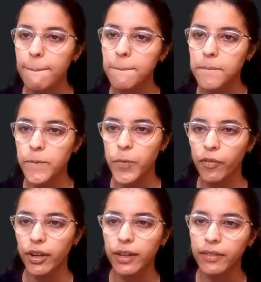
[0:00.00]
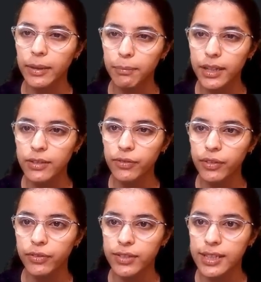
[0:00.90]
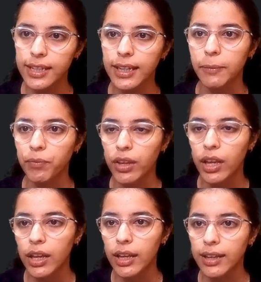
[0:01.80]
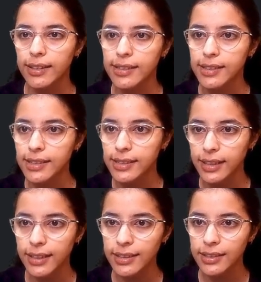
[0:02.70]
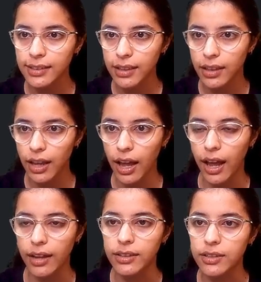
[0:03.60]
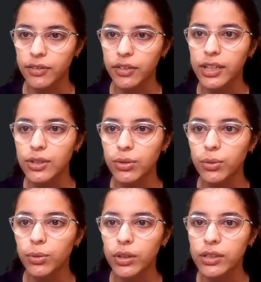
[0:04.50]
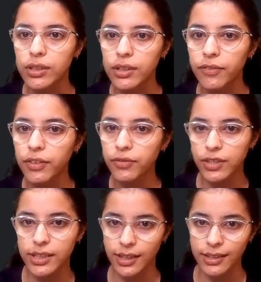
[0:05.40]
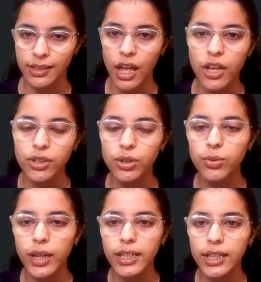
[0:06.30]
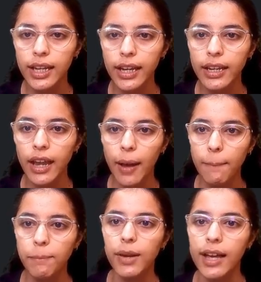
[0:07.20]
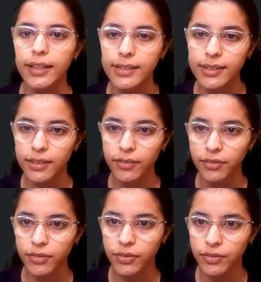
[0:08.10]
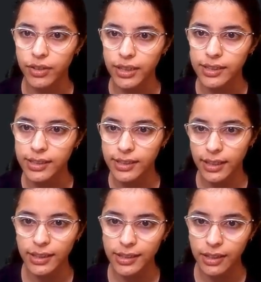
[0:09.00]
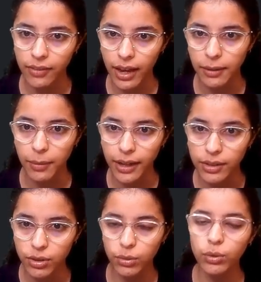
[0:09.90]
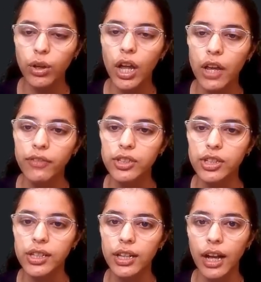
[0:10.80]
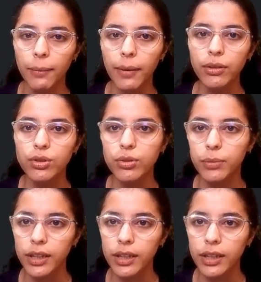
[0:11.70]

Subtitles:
41 plus 15 is 6, and we'll do is 56. So 28 plus 56 divided by 2, which will come out to be